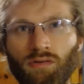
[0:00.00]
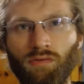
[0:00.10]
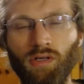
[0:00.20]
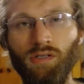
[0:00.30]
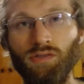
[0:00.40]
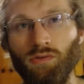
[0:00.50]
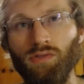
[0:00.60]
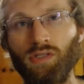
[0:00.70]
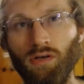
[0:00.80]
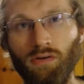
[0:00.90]
reading
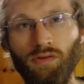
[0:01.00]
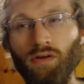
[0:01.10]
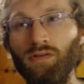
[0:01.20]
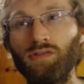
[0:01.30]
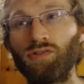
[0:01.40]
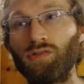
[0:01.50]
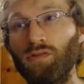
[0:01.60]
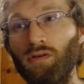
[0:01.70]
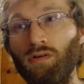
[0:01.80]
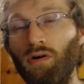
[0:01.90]
source code,
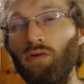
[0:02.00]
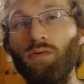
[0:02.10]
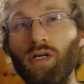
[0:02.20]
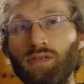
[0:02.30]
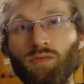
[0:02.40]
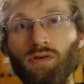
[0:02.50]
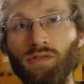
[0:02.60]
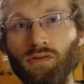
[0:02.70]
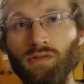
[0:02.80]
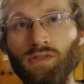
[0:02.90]
there's always more
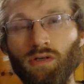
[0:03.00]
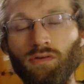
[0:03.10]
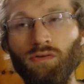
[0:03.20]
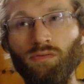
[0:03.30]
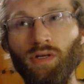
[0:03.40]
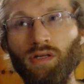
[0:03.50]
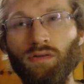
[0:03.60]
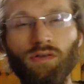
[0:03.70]
source code to read.